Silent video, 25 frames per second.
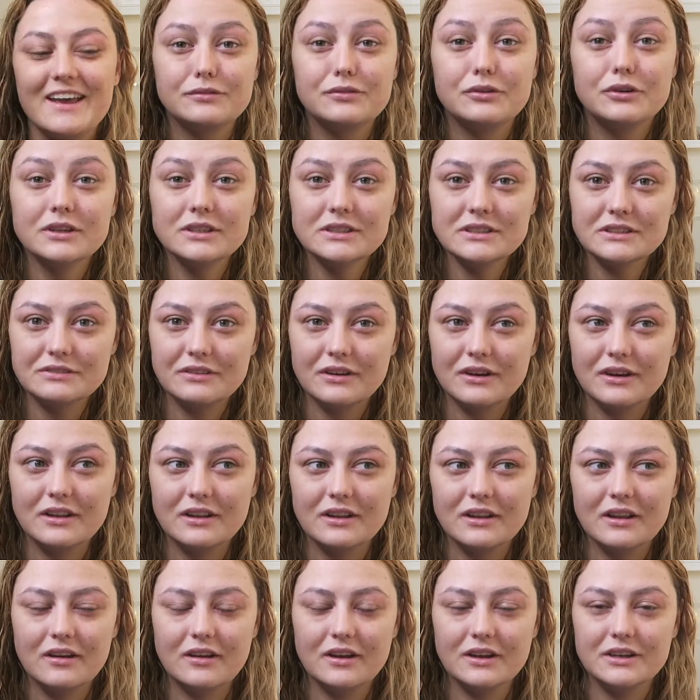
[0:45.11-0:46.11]
First of
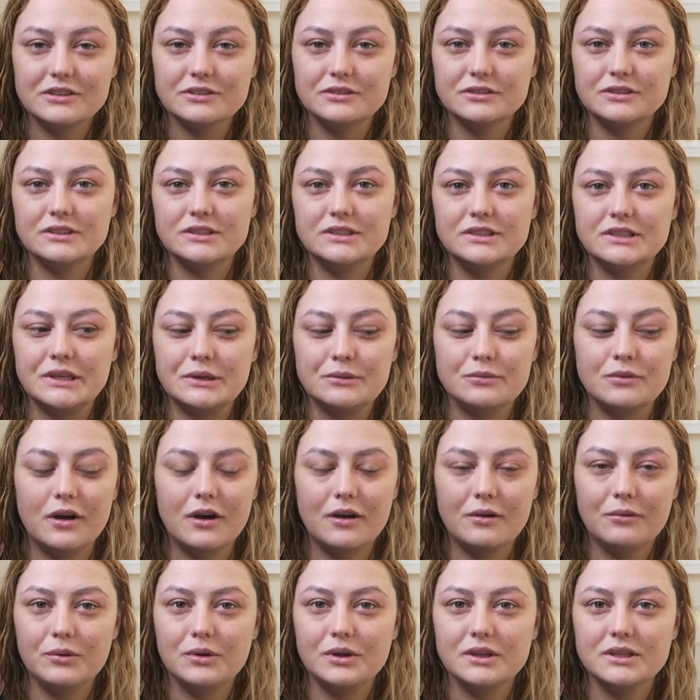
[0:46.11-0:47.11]
all, I just do
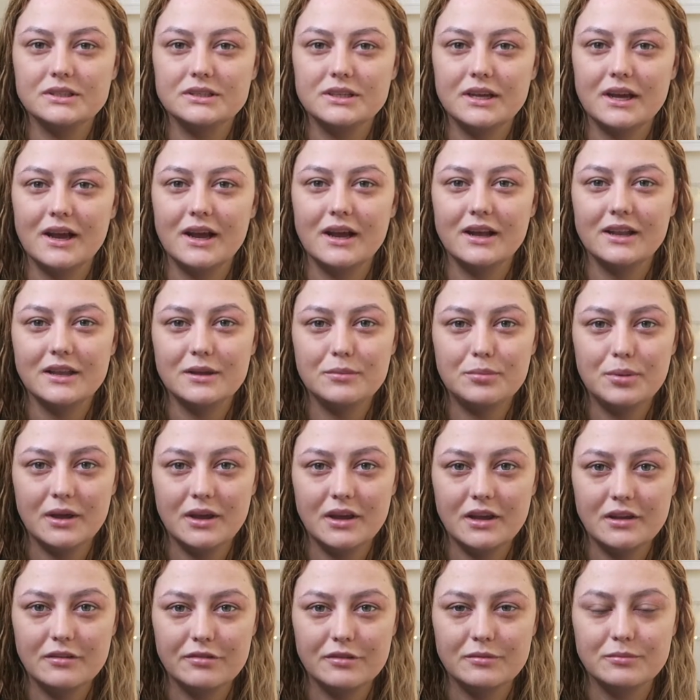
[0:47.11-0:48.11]
not want any
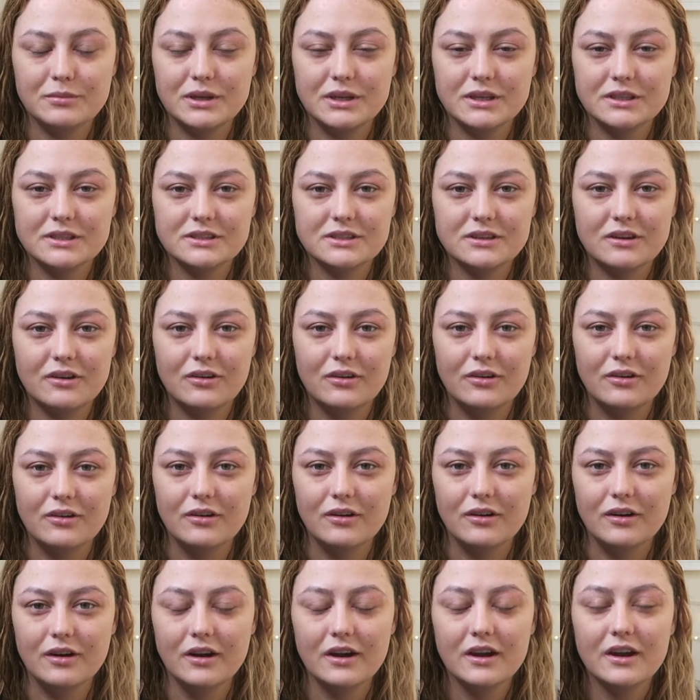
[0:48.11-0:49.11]
pity from this,
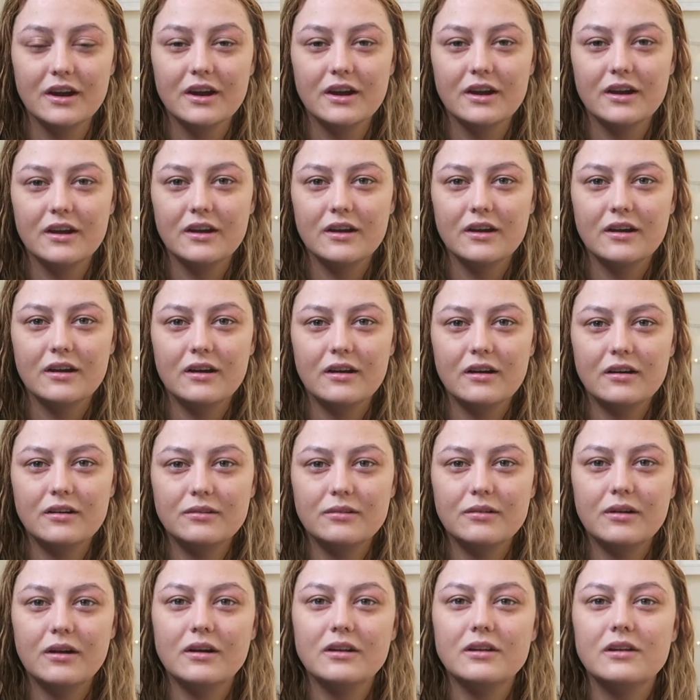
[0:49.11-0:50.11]
or
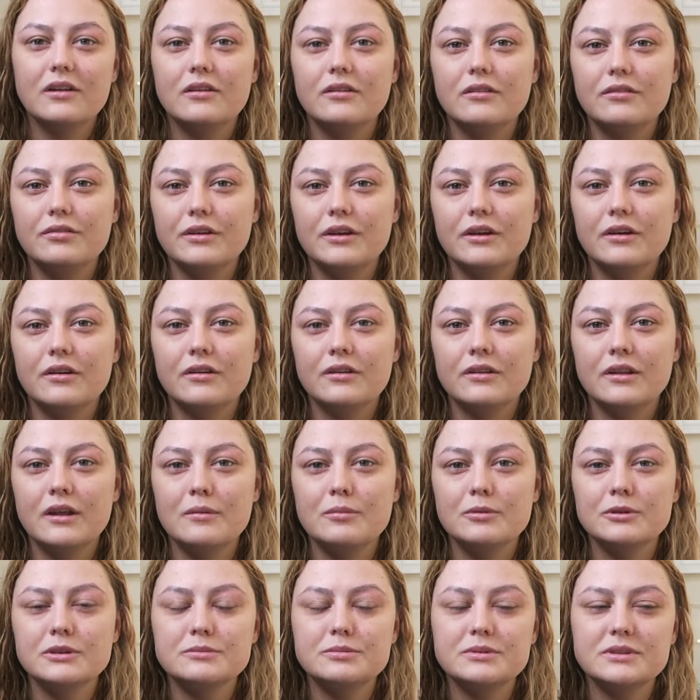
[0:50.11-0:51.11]
oh god love you, oh
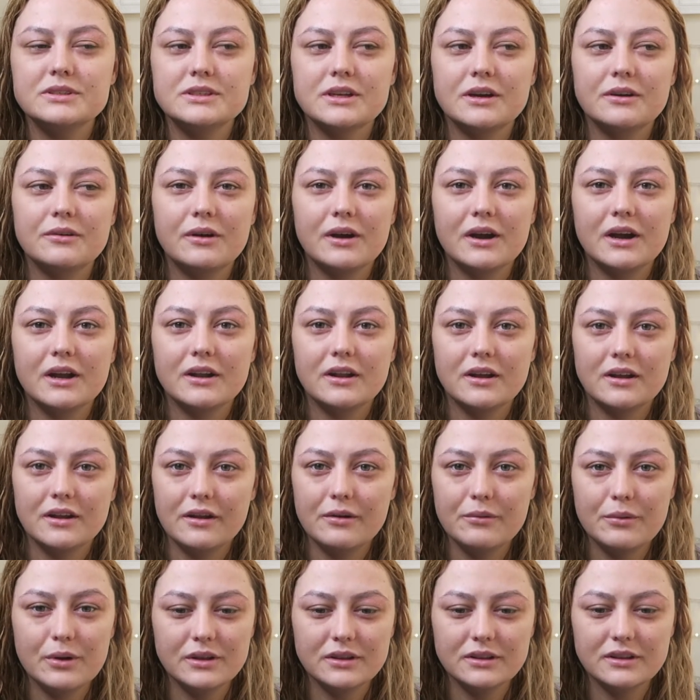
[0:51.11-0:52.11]
that must be so hard. I
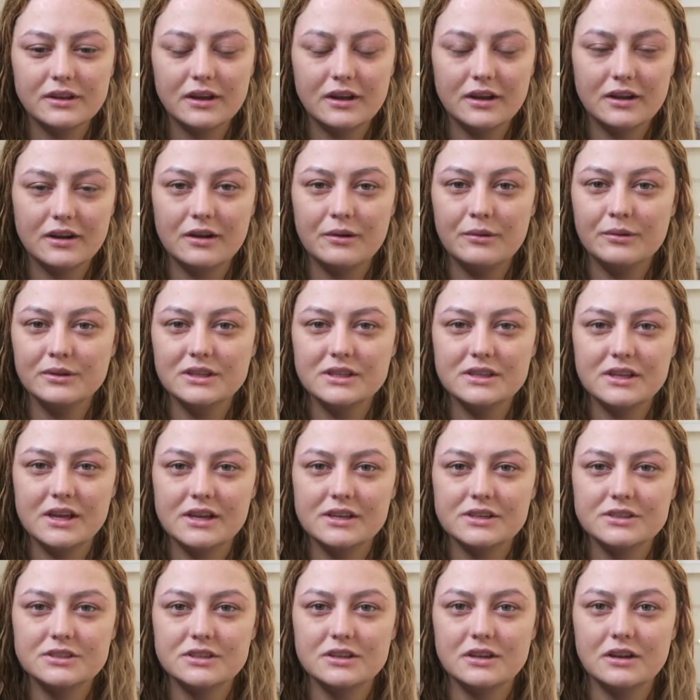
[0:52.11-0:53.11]
don't want that. I don't want
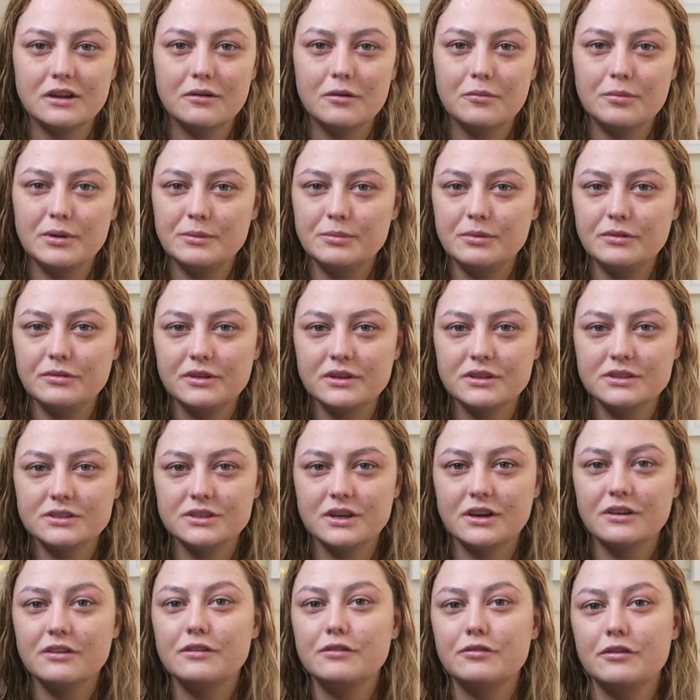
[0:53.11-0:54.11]
attention. I don't want people feeling
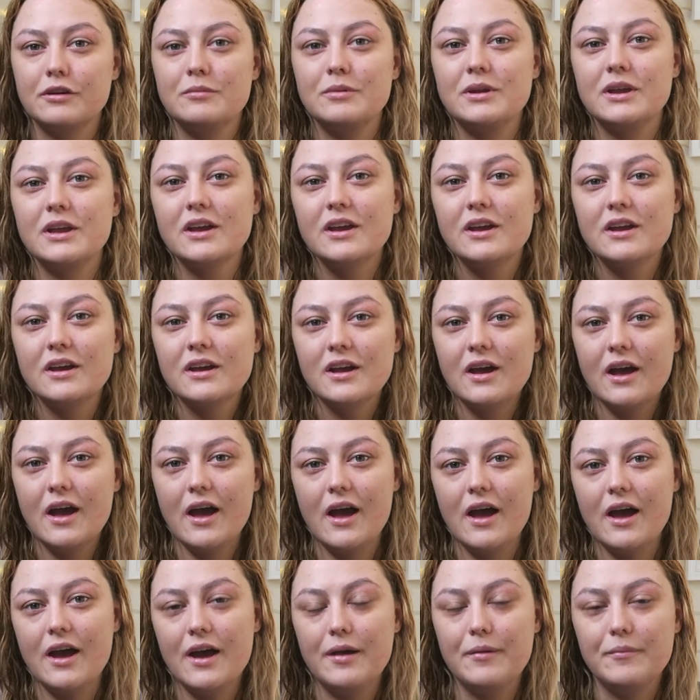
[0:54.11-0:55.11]
sorry for me.
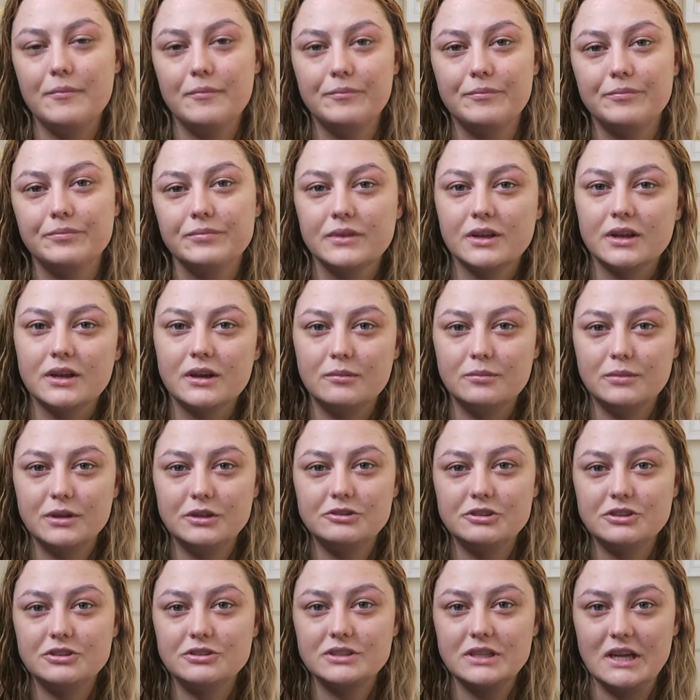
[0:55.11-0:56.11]
I'm
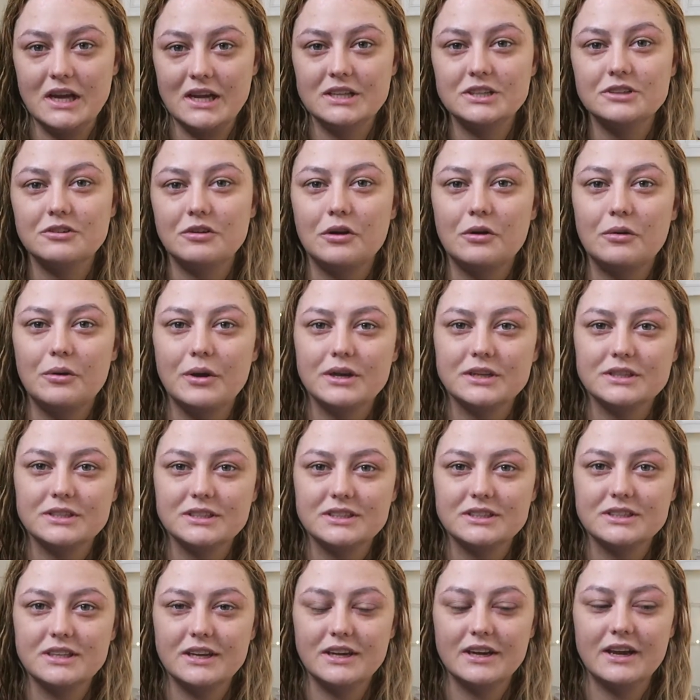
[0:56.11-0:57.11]
literally just answering
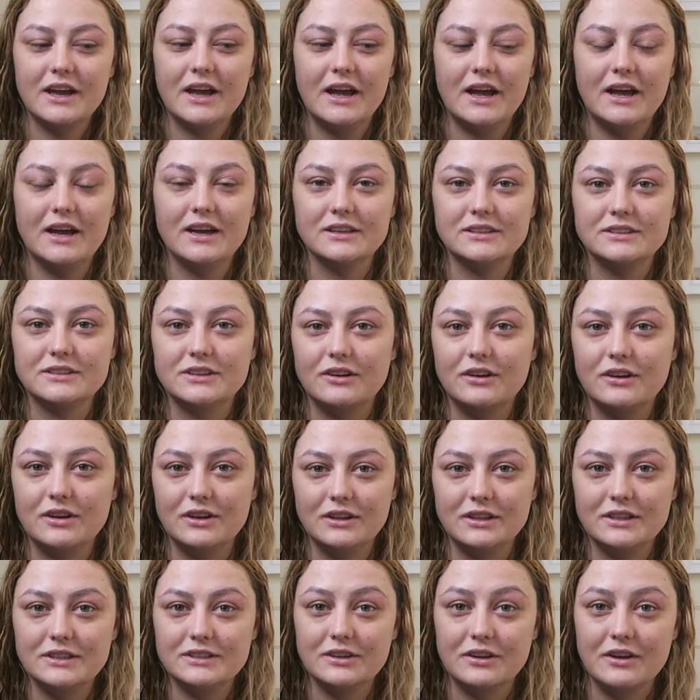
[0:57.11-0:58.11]
questions that I get asked
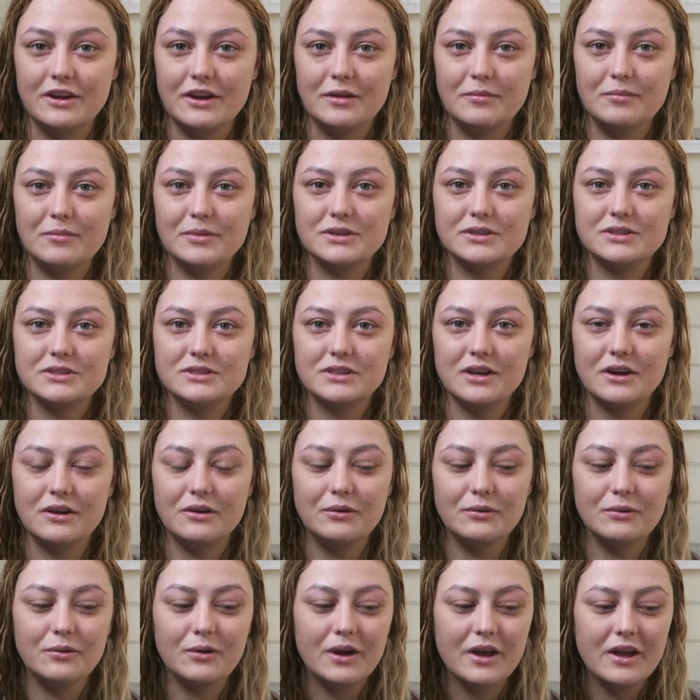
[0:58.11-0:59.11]
all the time.
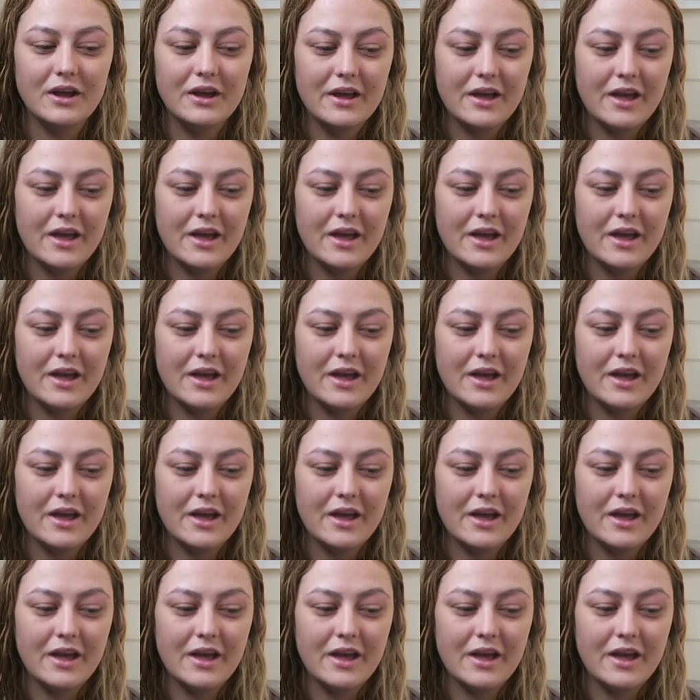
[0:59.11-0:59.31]
So